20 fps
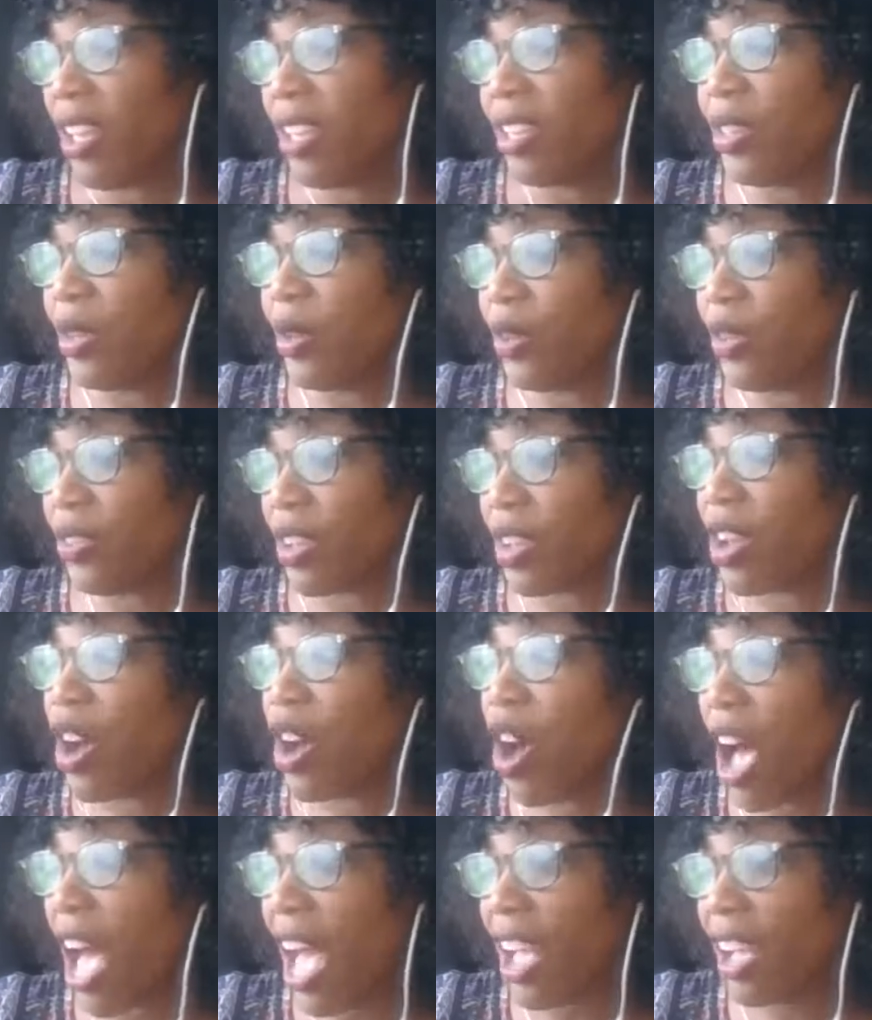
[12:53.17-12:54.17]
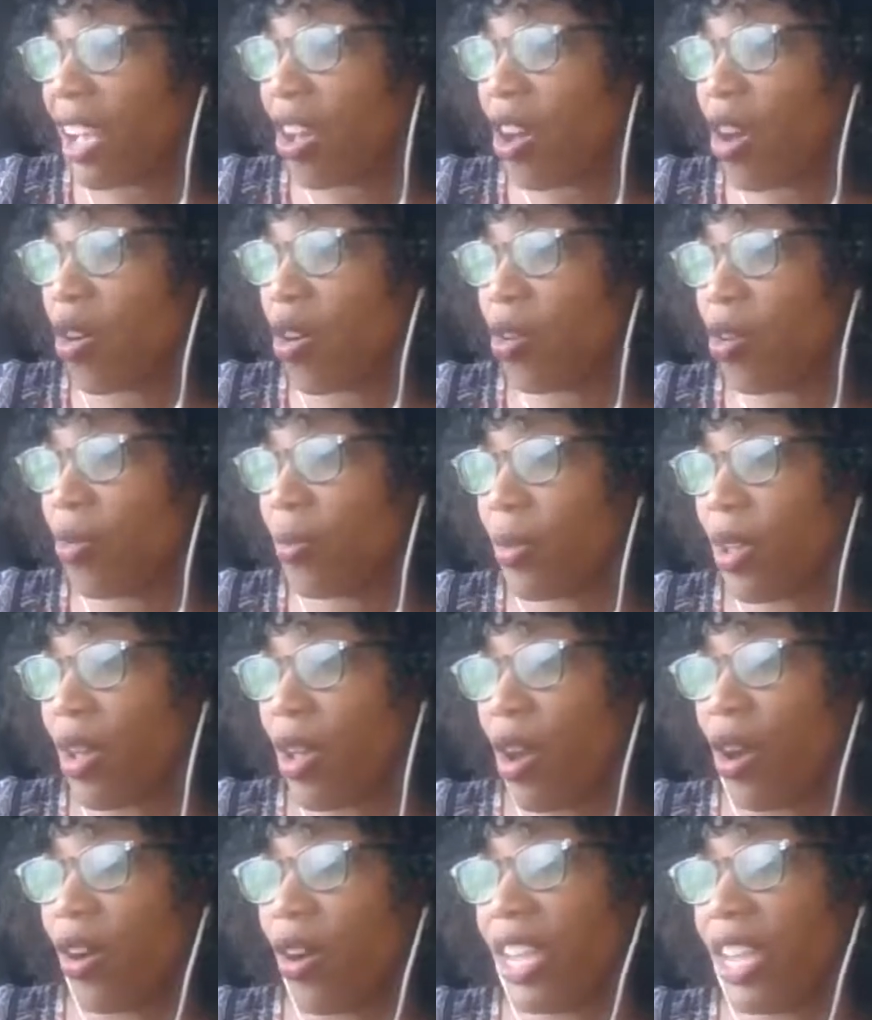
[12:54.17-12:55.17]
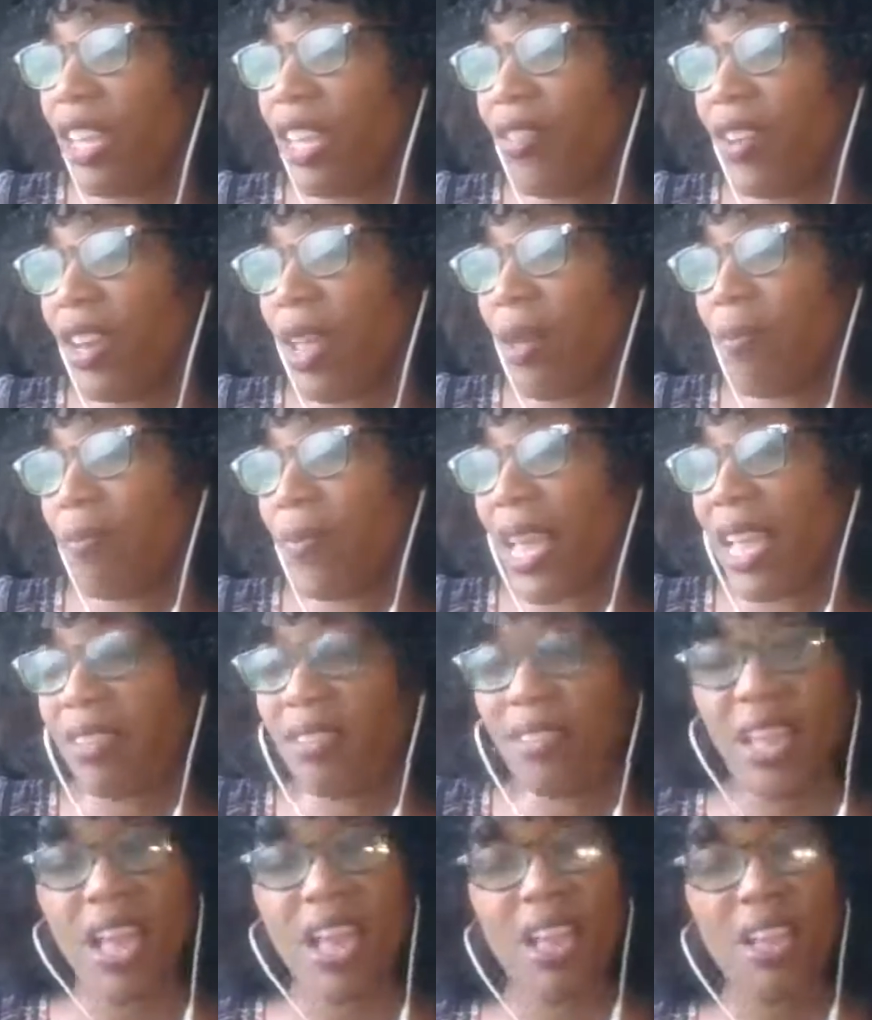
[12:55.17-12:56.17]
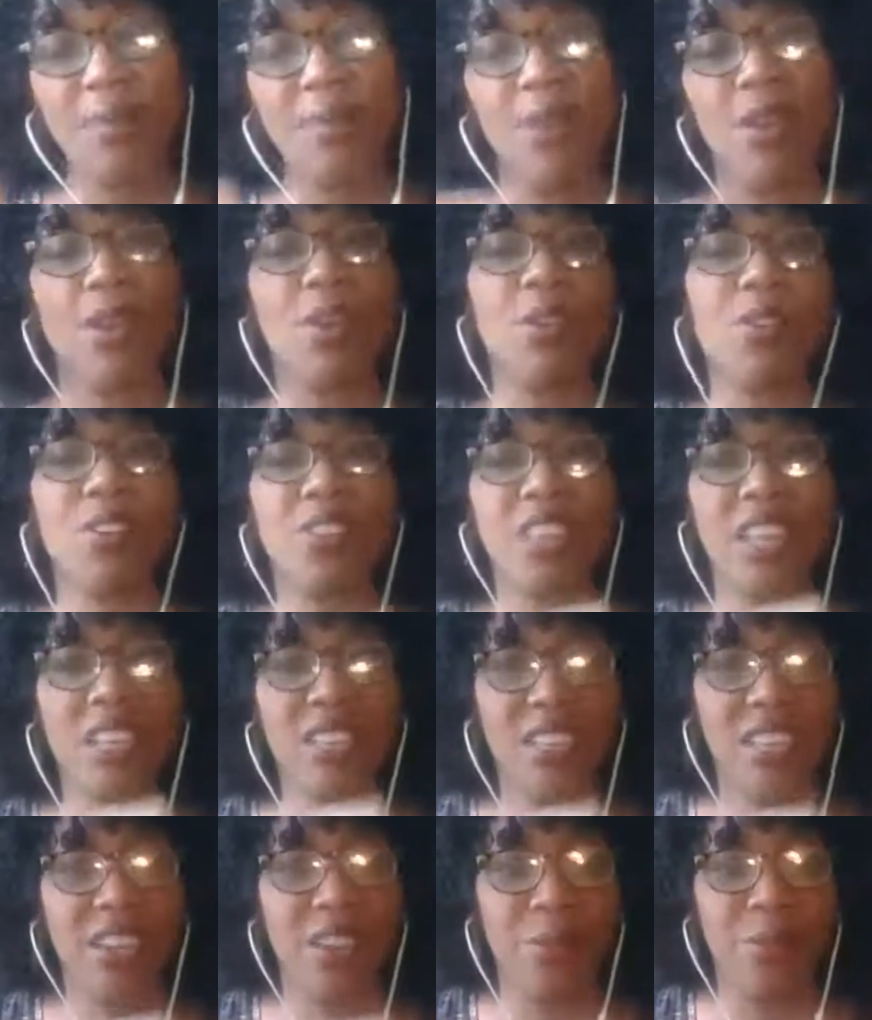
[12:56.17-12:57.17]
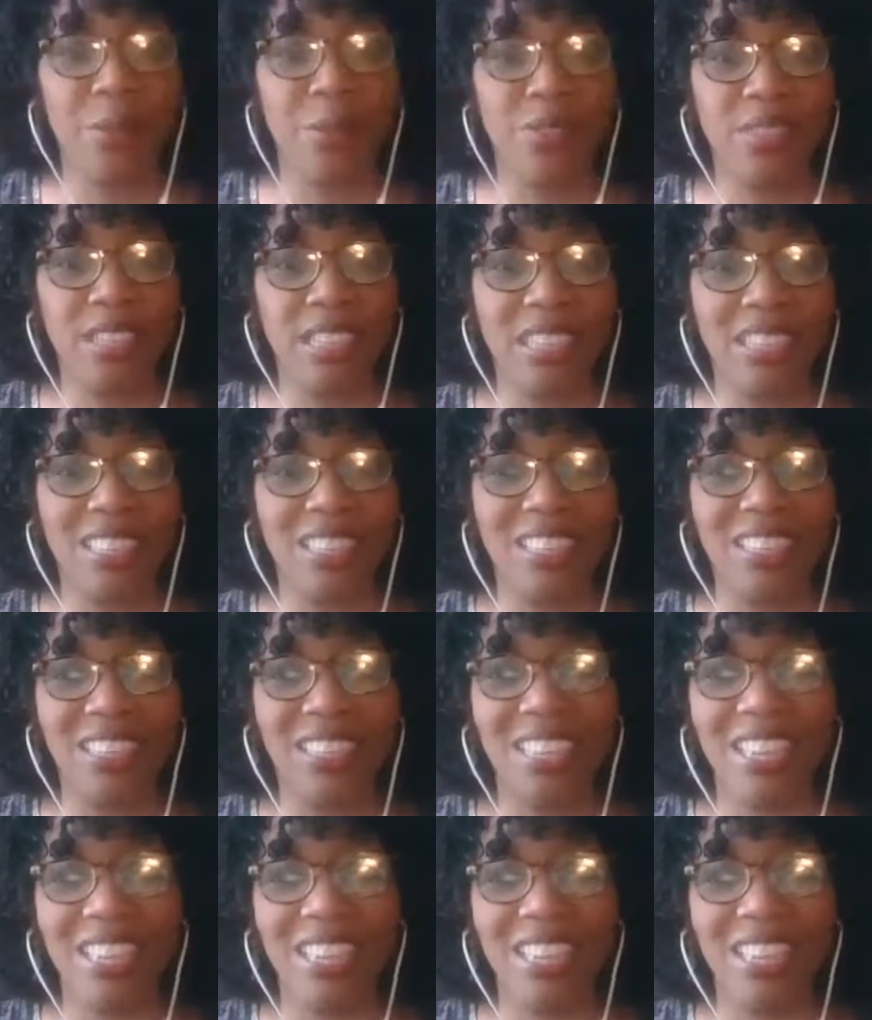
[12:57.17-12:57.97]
use a hot comb, or even a bedtime or skincare routine.